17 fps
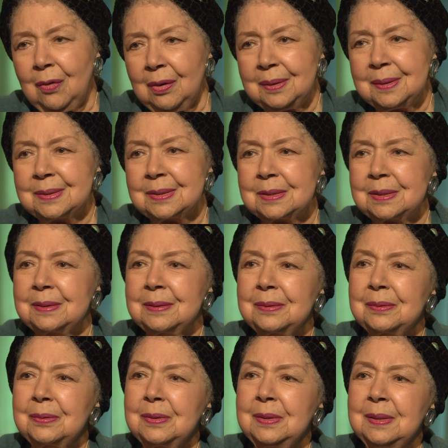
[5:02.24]
on to
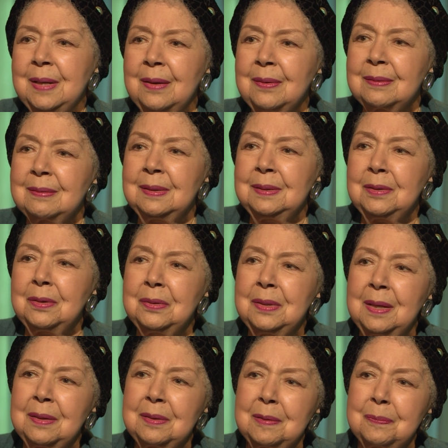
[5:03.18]

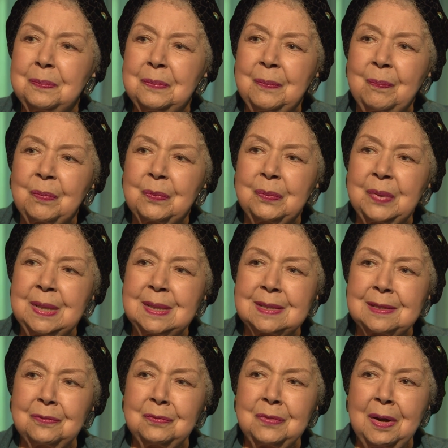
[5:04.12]
another
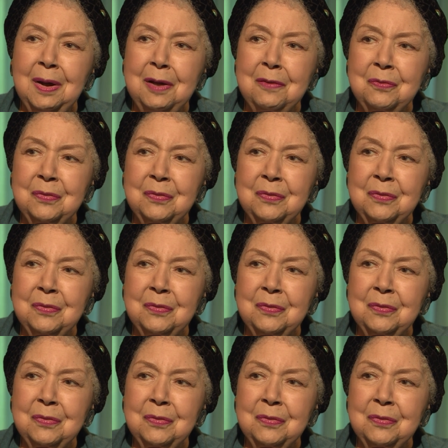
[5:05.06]
piece of life.